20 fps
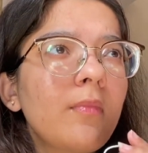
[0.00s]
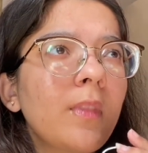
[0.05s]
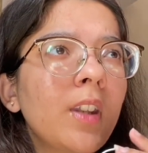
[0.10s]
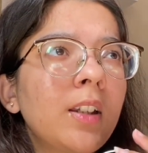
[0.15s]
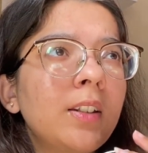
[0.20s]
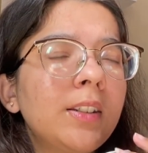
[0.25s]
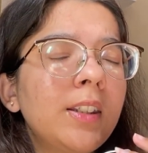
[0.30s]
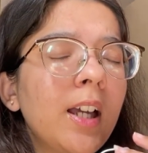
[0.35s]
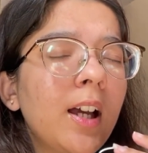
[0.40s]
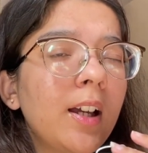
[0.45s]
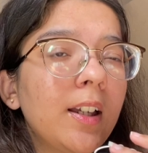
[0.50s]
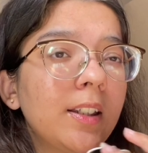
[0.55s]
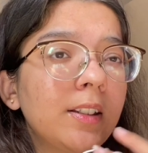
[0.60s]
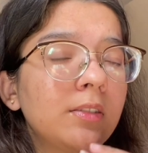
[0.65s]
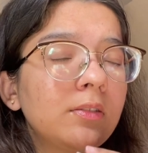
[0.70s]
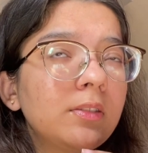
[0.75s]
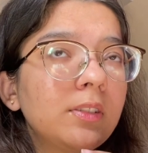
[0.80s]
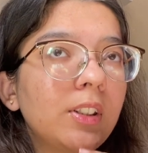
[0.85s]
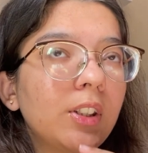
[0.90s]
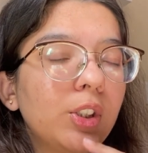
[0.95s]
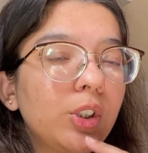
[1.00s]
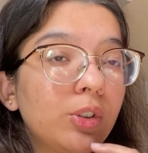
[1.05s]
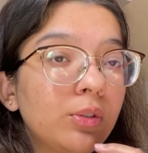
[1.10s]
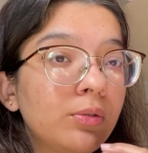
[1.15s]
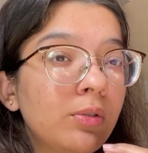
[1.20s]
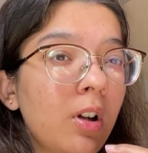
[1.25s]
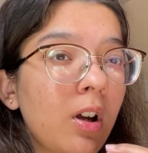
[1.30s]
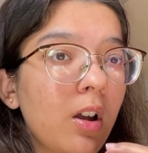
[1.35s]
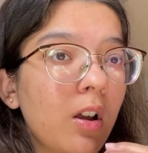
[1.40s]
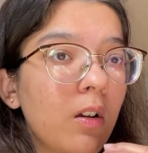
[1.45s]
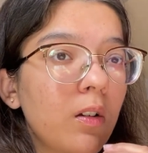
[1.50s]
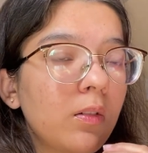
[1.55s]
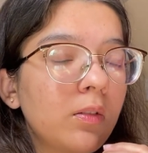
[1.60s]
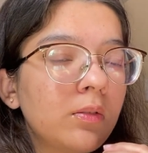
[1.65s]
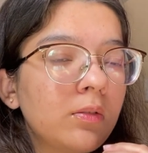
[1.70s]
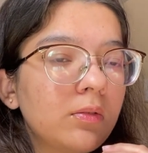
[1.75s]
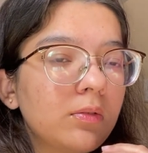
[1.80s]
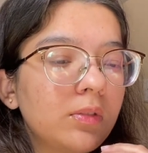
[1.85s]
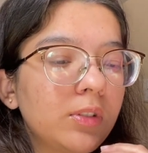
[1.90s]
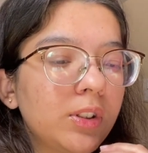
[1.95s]
yeah, and you know
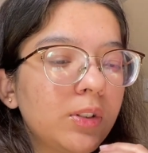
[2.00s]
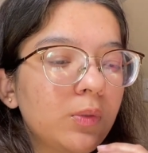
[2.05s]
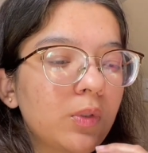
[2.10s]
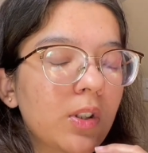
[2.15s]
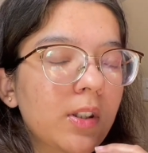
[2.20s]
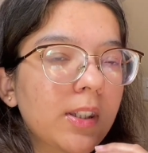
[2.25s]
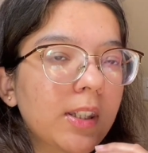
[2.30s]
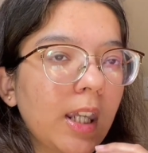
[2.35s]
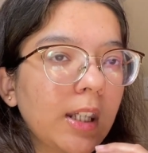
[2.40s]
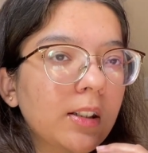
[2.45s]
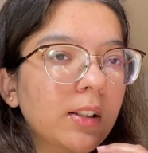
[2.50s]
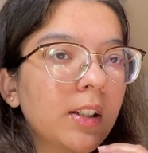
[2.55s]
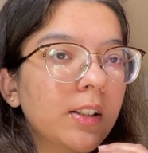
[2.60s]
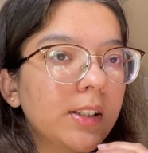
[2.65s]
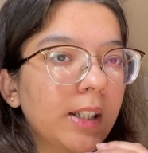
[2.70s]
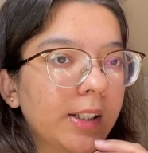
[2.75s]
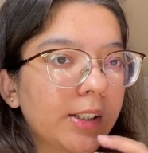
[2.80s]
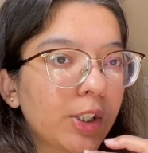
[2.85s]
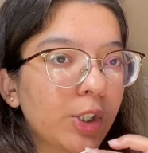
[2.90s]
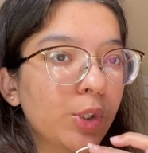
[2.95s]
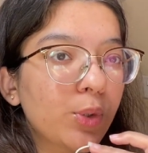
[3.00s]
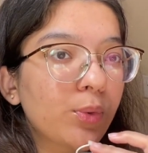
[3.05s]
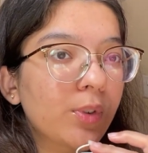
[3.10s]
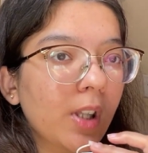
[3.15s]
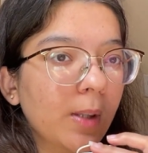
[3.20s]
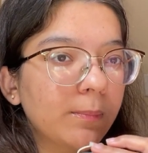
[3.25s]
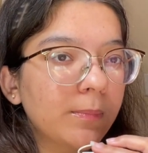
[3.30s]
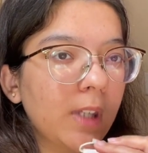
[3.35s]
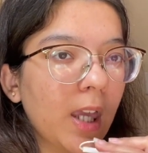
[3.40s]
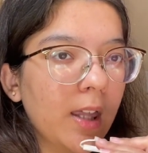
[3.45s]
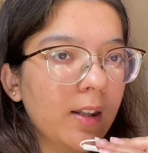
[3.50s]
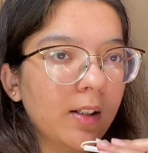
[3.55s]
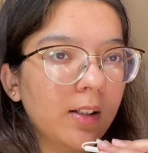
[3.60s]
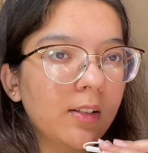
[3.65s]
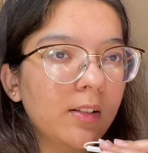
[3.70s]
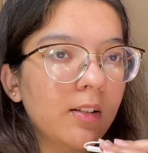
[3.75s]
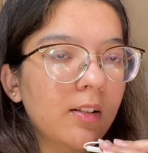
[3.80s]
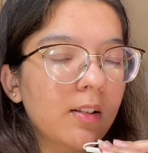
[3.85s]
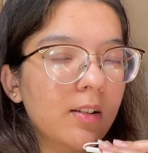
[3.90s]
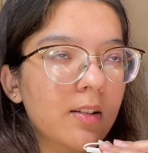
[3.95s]
how you just get connected to some
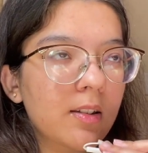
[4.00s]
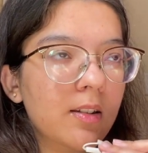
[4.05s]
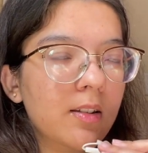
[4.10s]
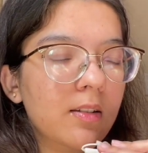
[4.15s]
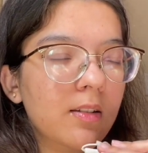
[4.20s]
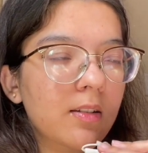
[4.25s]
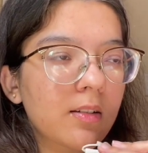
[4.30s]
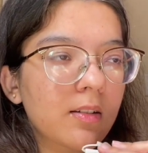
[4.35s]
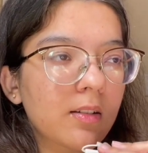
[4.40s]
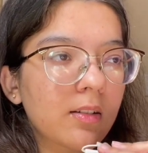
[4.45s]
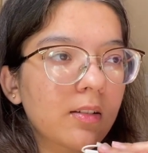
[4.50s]
characters,